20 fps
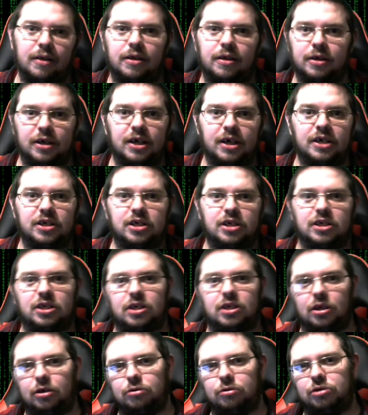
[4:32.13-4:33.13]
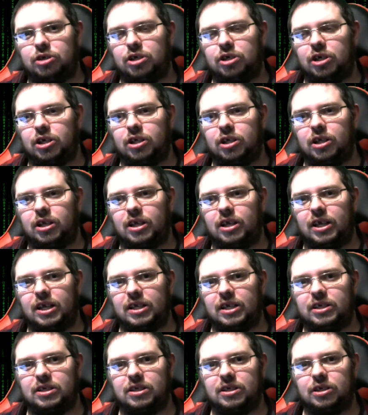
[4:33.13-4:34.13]
the easiest solution
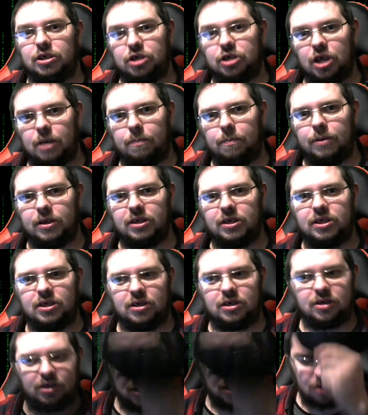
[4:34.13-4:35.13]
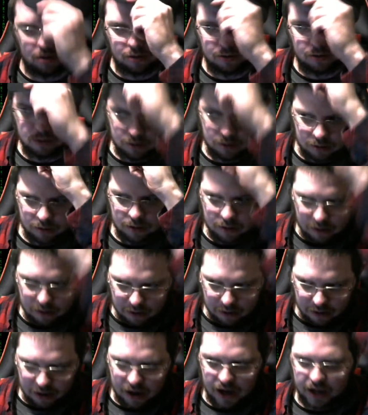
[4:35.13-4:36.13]
is the cheapest,
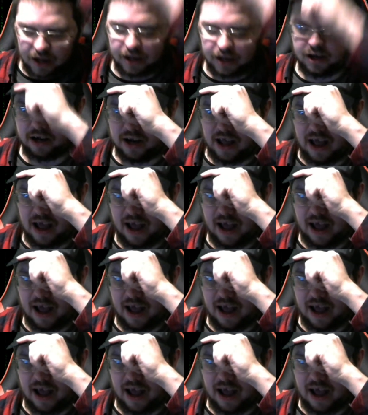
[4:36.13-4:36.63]
and I got a